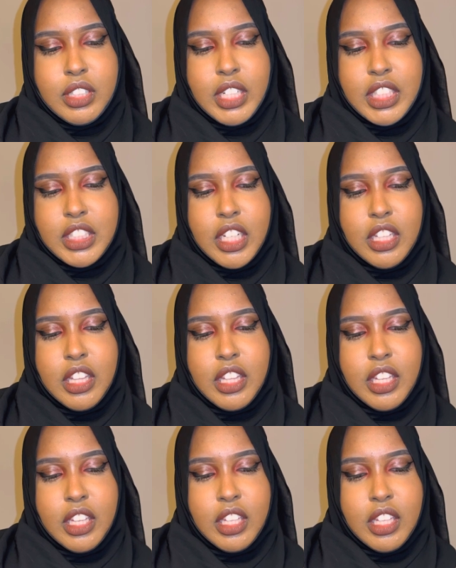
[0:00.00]
That's another
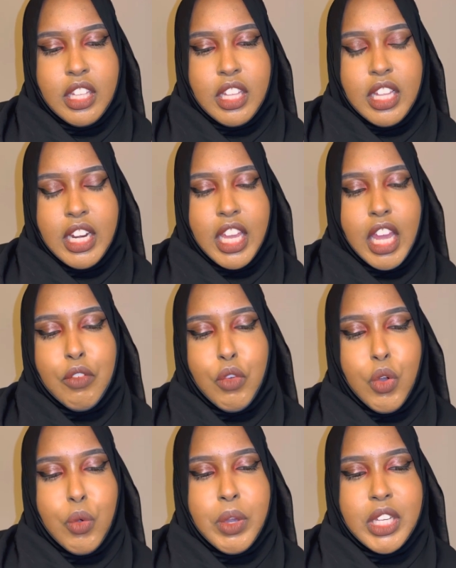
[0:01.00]
thing. Like, I've
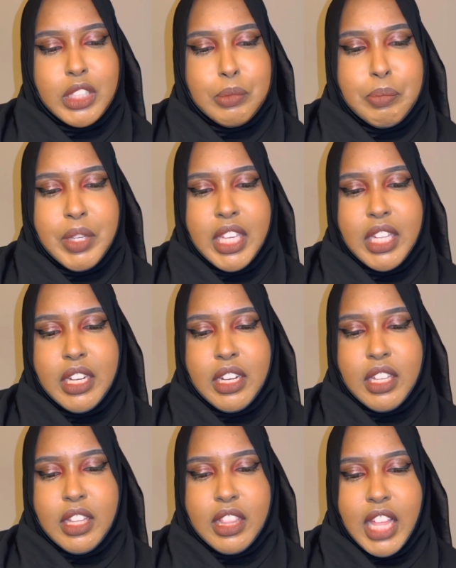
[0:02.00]
always
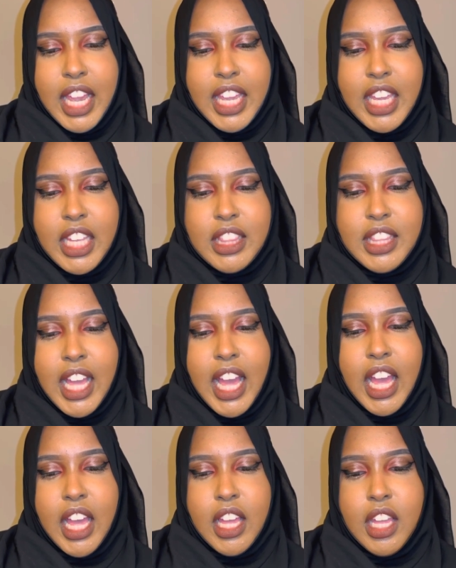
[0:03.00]
been that kid
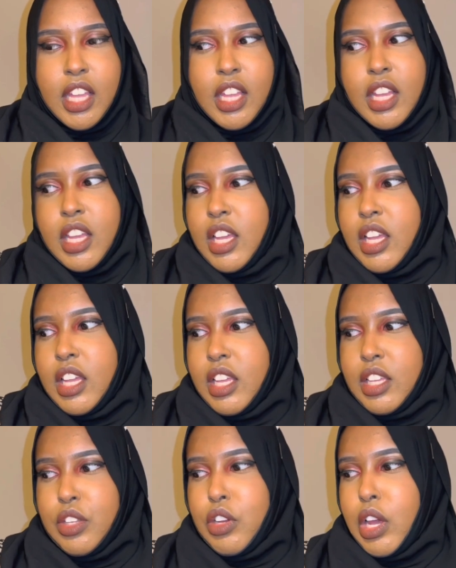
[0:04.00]
that,
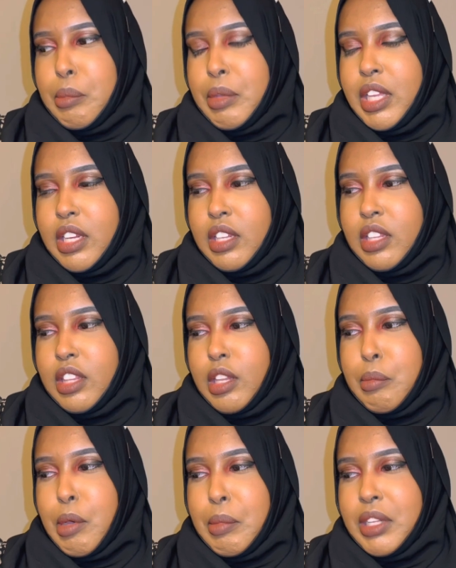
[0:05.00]
you know what I mean, the
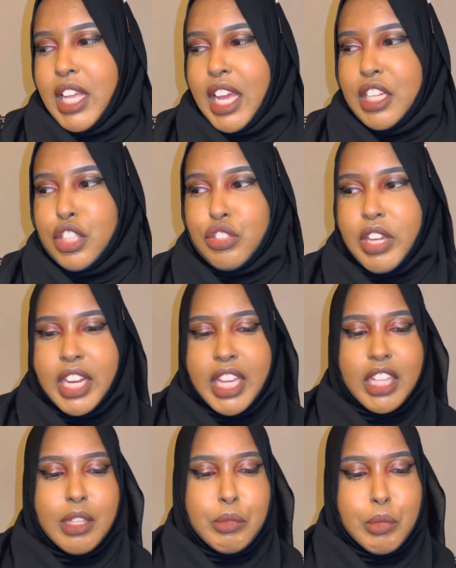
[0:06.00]
mom and dad is trying to
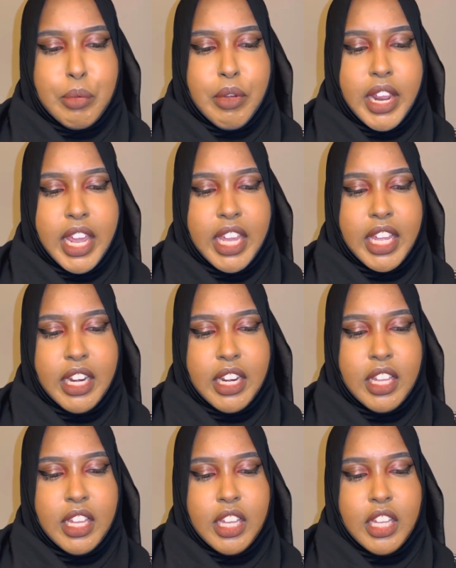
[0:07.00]
get them to pray
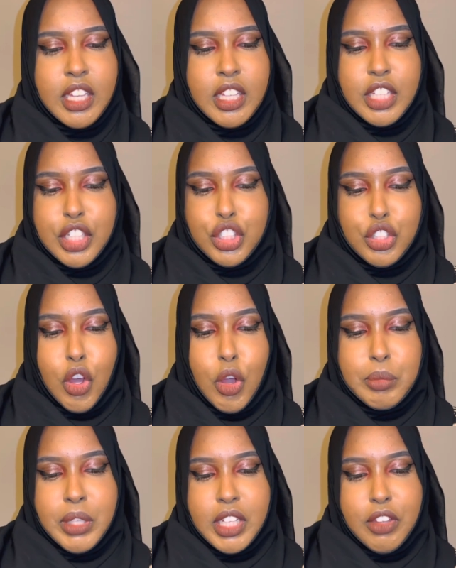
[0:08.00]
and they just
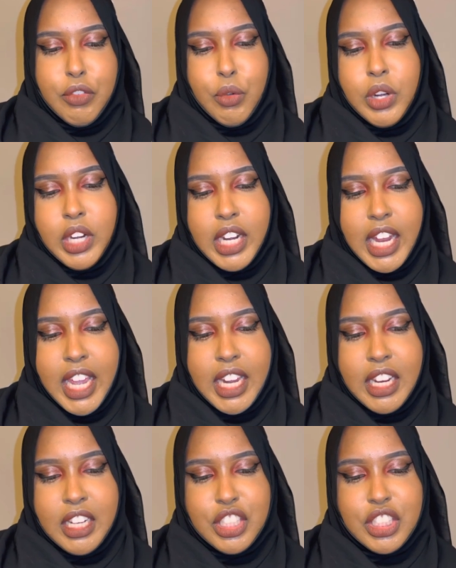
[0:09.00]
hope that they fall in
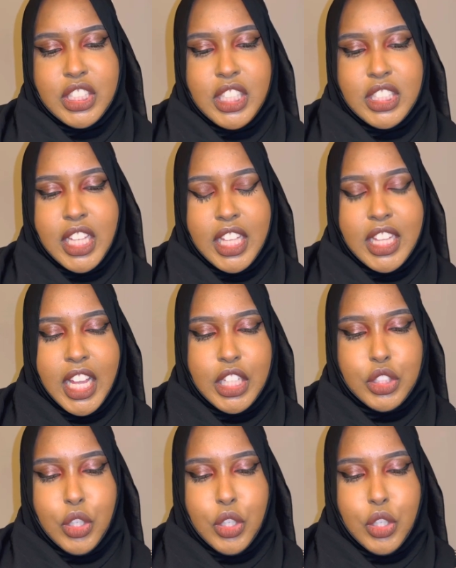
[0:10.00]
line and just things like that.